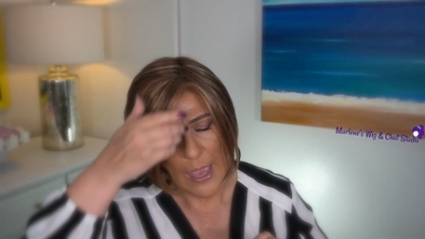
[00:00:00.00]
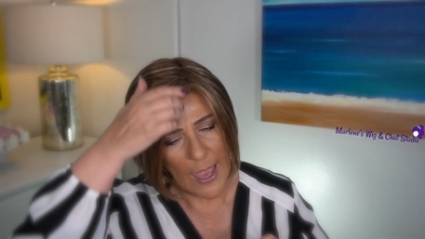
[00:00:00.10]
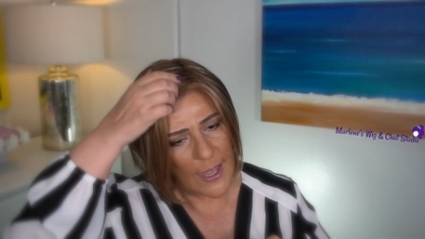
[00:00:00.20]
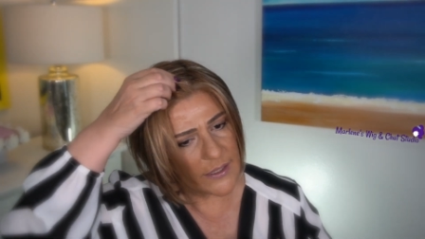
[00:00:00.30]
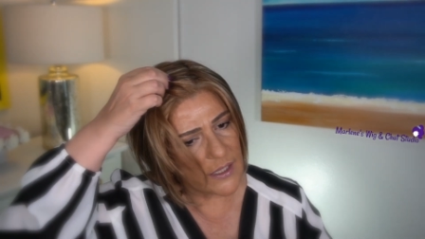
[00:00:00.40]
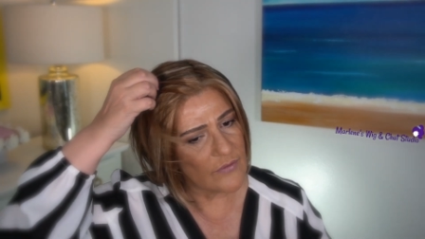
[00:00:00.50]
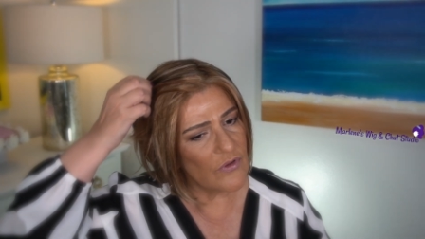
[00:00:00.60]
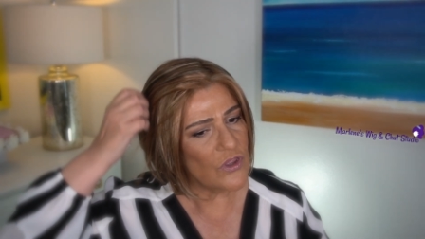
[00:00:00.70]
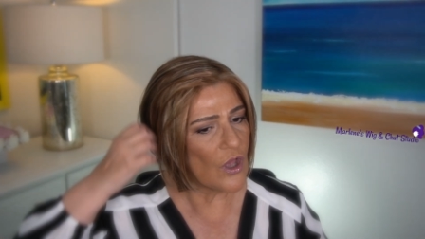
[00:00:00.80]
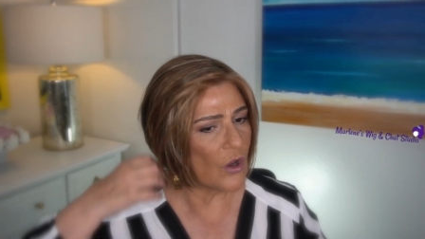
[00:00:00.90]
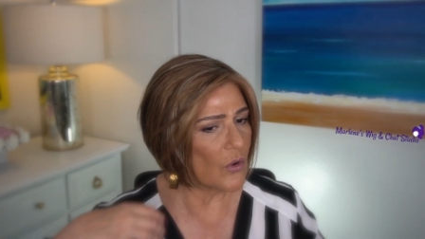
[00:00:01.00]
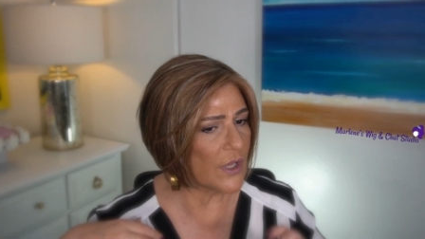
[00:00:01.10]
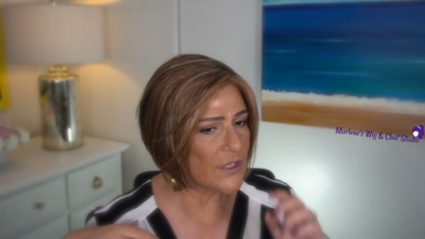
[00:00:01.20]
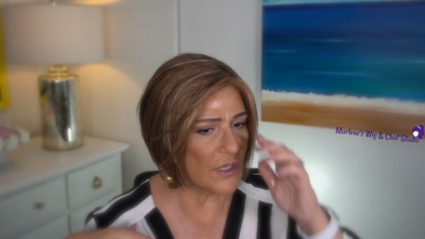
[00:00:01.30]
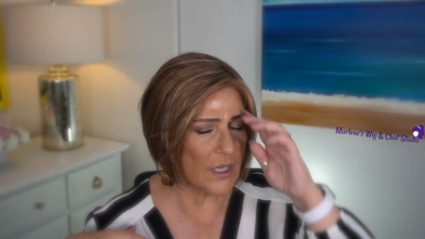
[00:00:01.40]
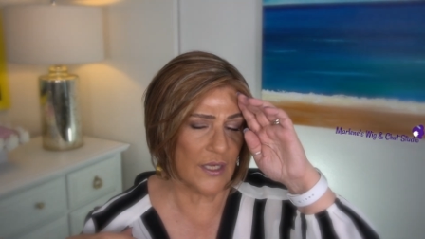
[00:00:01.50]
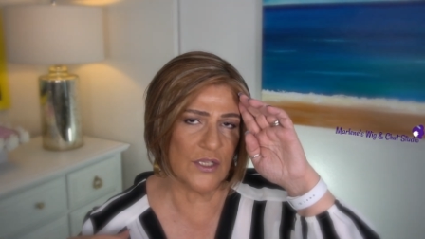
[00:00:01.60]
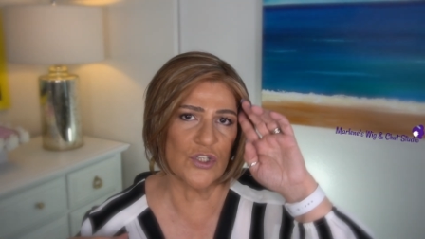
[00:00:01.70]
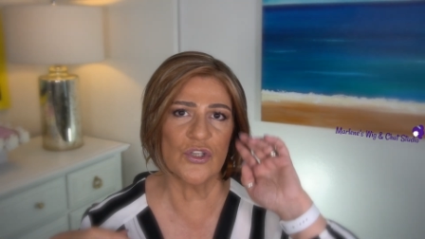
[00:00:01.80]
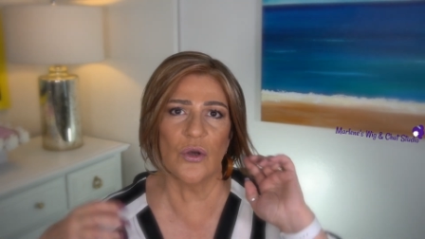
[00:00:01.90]
And even though it, it
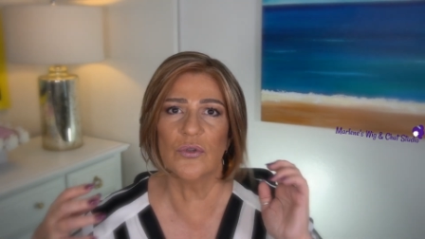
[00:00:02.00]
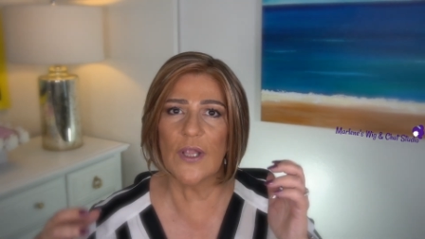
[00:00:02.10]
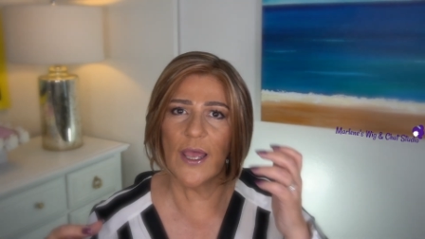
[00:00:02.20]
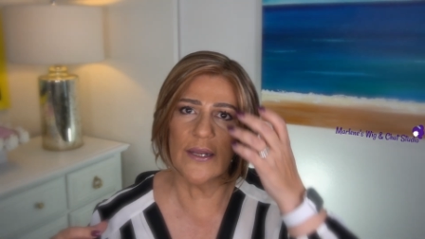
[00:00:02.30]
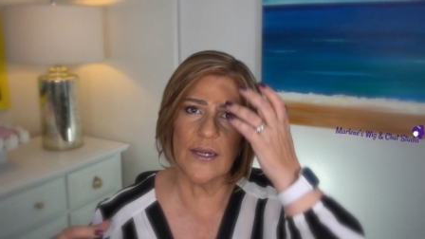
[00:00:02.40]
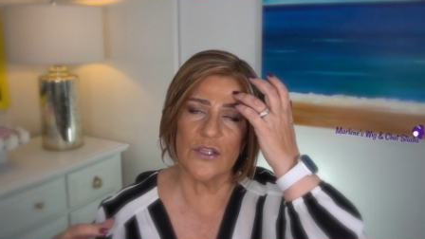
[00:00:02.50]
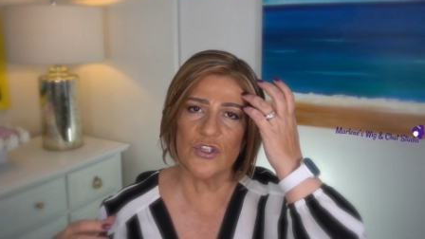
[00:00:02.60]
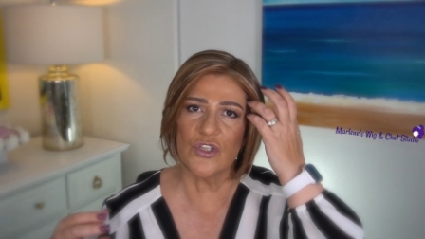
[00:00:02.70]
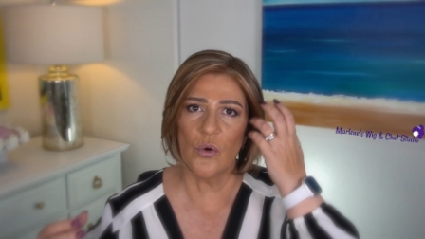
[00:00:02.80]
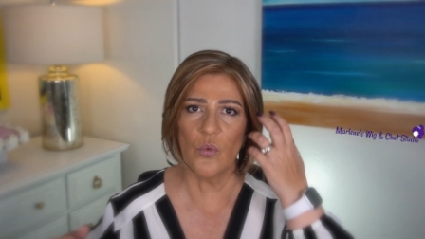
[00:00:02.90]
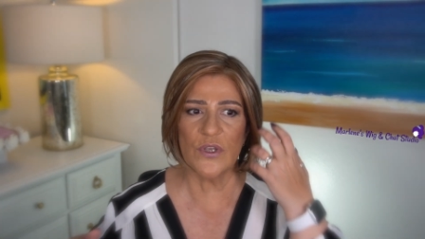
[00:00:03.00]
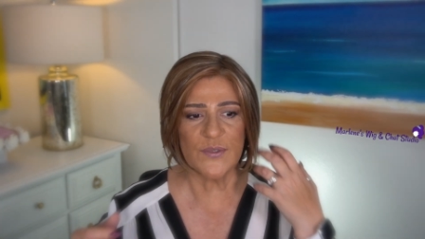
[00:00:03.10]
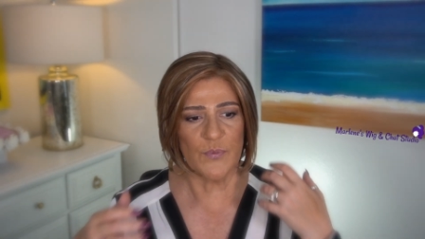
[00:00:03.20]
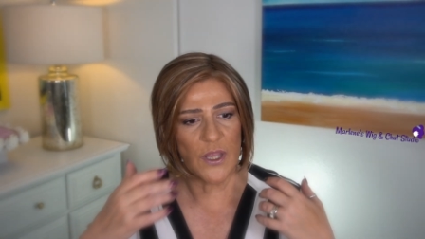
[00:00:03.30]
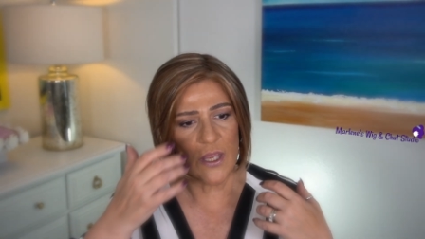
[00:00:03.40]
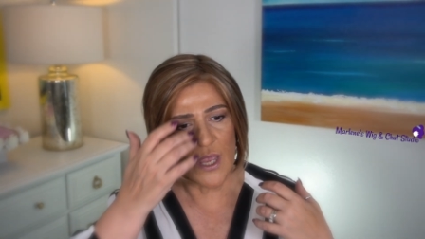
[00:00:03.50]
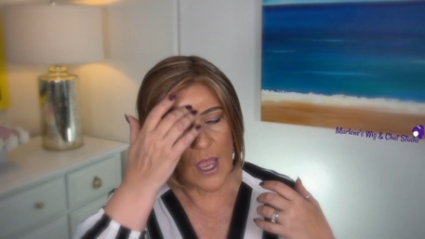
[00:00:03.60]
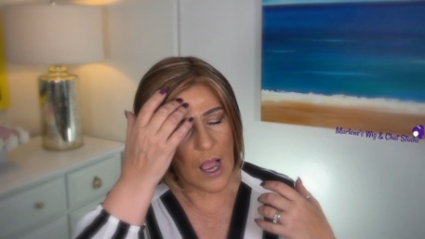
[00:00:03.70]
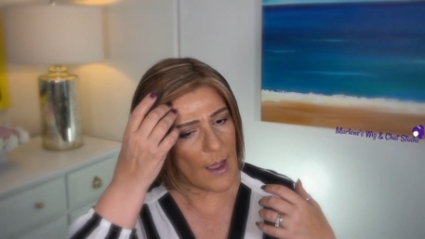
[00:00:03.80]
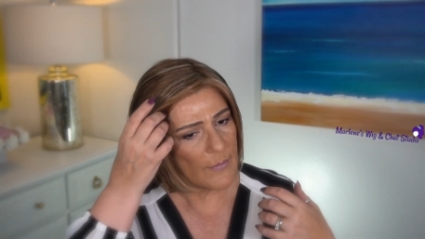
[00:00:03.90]
is so light and so wispy,
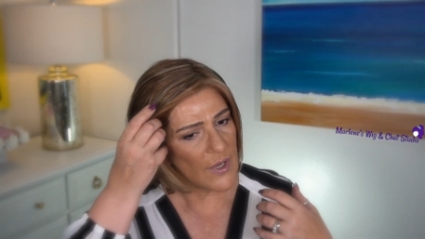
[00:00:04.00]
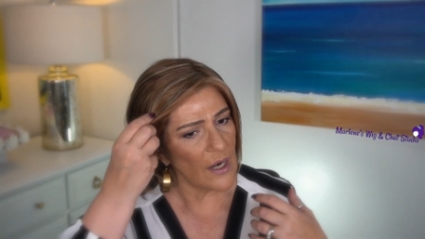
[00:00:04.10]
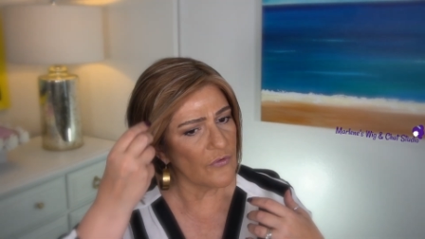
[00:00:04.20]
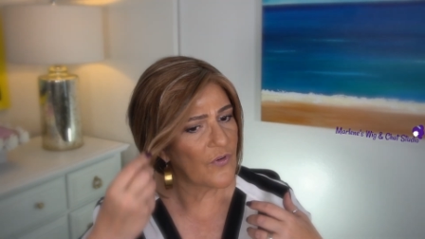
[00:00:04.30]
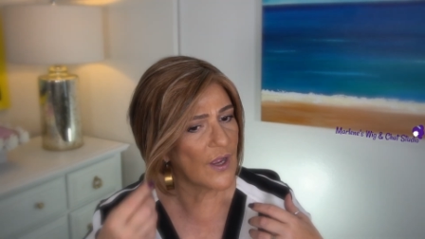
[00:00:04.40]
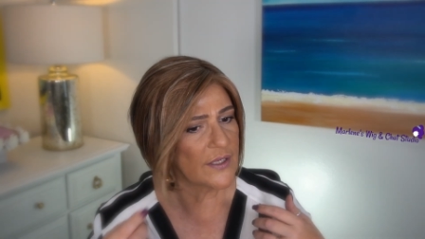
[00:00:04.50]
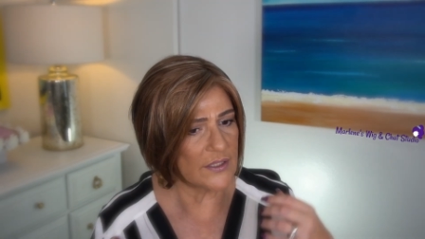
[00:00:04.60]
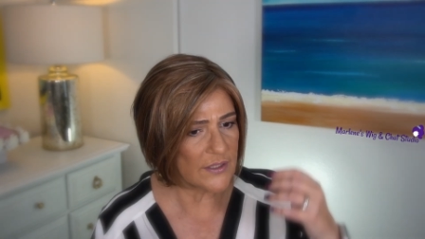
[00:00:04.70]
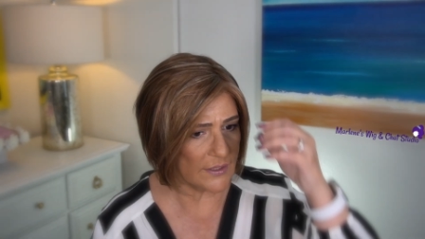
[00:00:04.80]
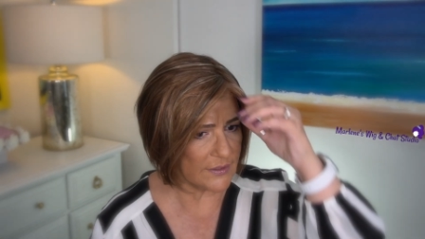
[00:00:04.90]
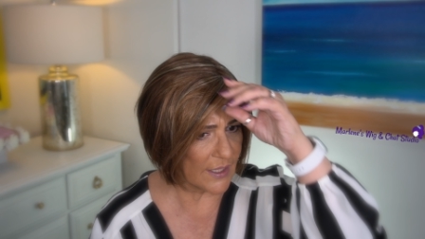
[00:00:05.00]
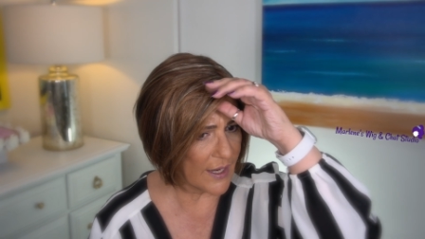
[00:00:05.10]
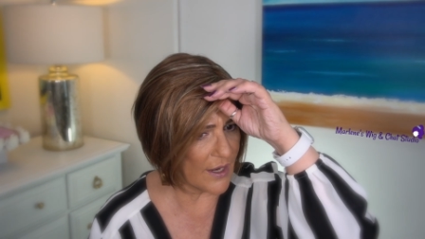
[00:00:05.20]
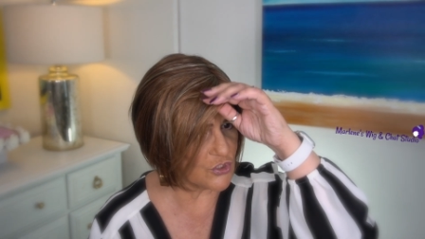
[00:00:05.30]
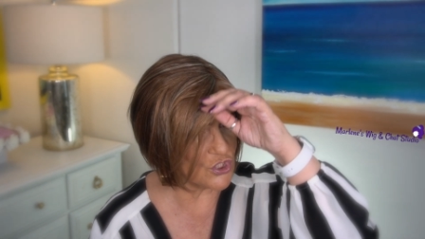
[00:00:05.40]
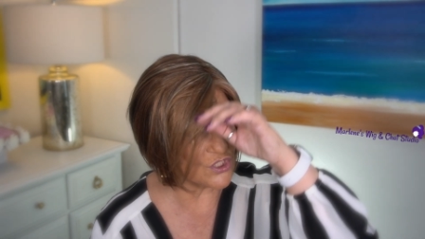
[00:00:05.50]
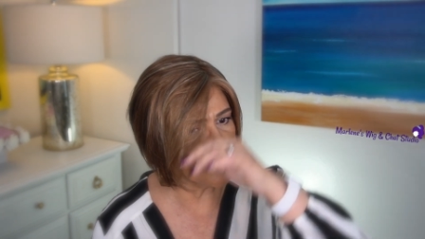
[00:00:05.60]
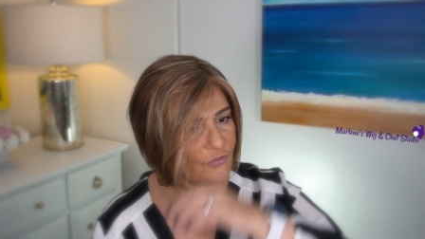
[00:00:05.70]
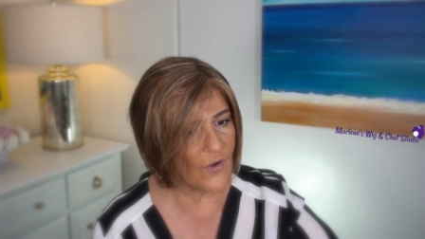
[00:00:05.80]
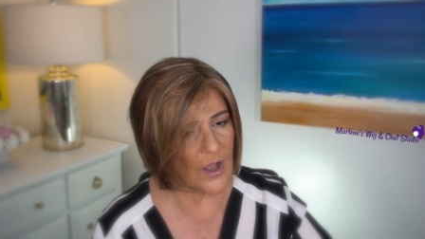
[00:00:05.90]
I'm not finding that the hair just
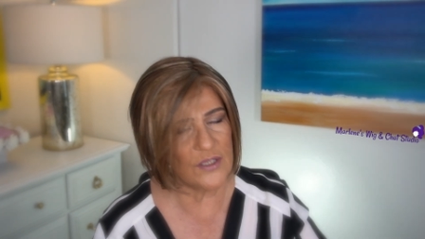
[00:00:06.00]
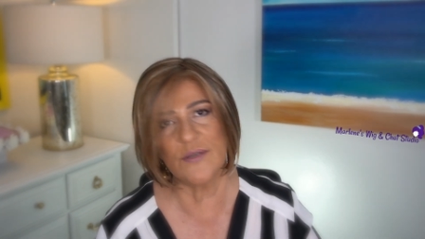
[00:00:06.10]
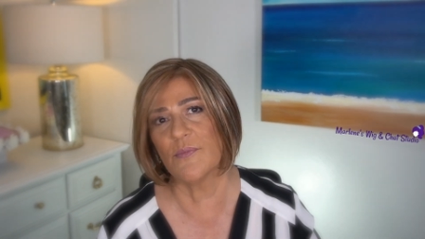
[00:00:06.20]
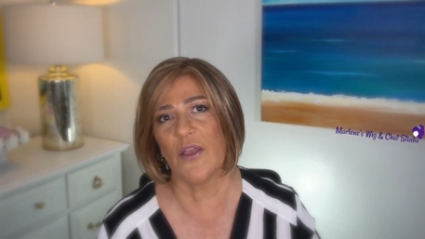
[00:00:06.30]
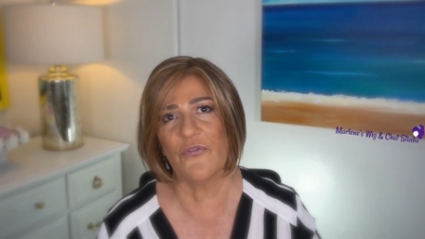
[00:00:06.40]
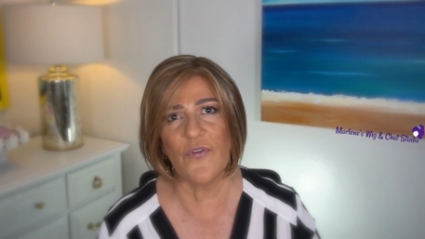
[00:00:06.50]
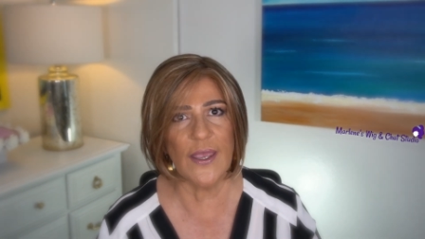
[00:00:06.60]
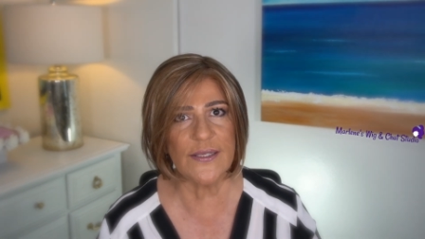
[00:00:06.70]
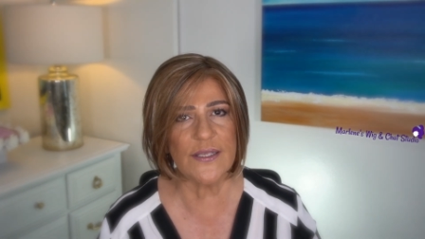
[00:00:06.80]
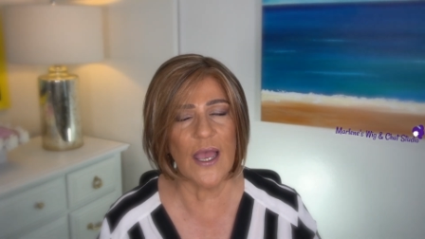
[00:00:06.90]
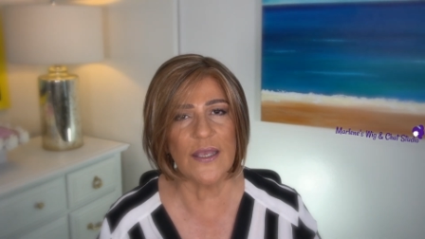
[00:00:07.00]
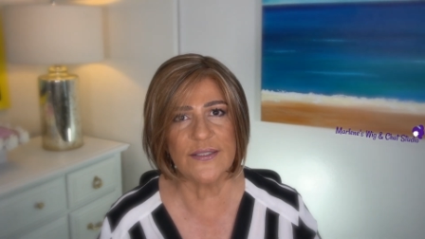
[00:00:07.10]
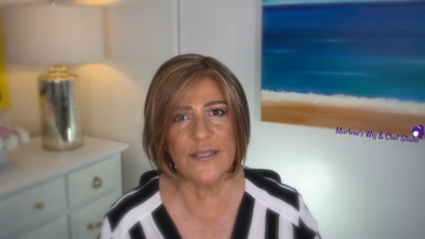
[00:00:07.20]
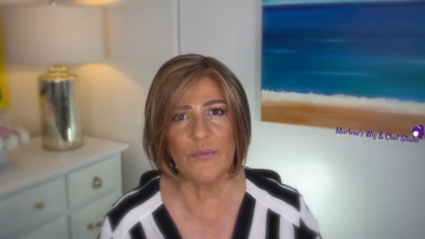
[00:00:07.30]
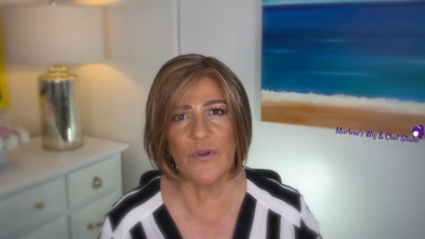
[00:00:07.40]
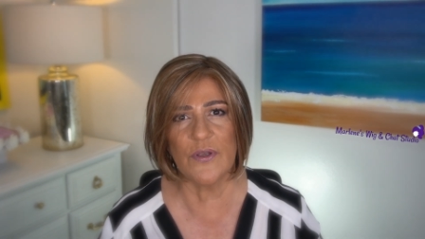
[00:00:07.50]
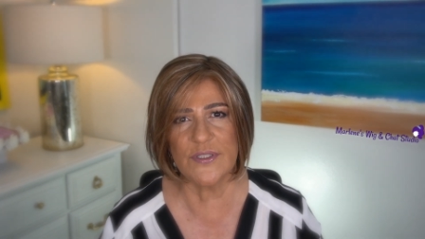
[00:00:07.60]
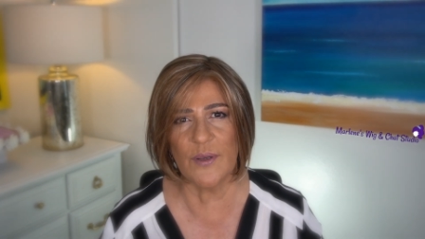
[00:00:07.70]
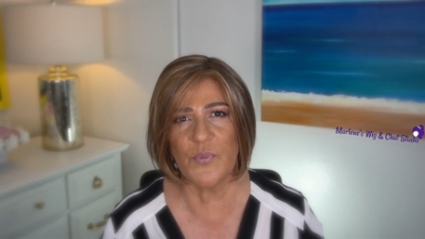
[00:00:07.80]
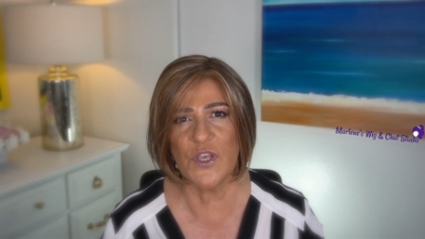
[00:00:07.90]
falls in my face as some
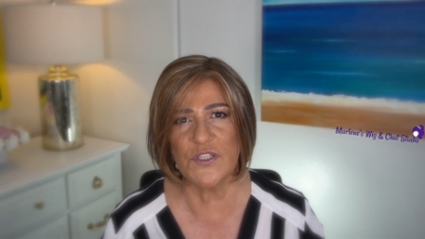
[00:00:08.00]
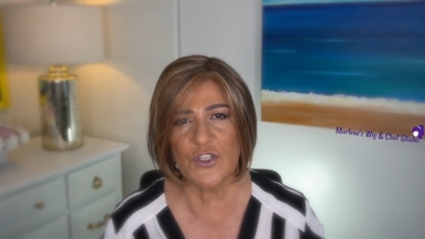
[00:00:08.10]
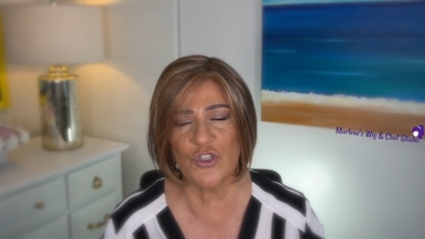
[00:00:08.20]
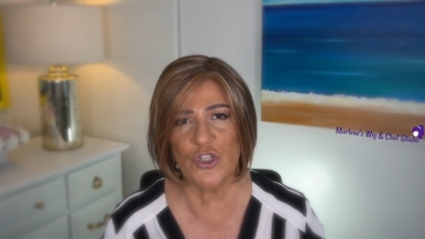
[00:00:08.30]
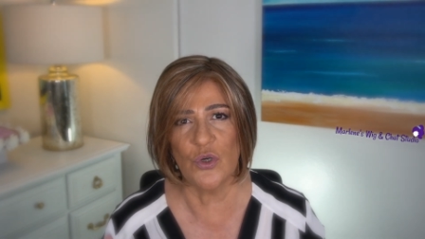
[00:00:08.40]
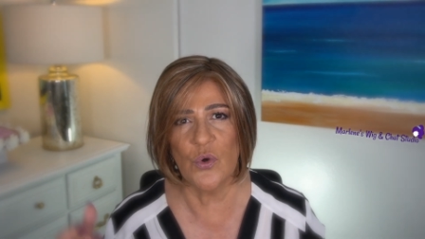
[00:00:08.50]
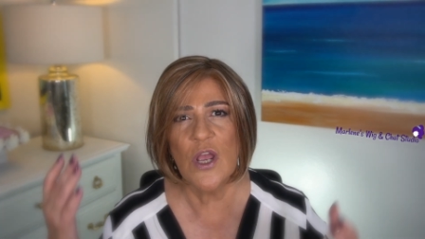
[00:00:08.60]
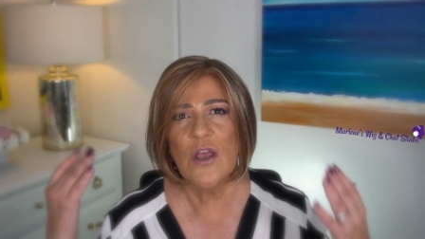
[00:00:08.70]
some pieces do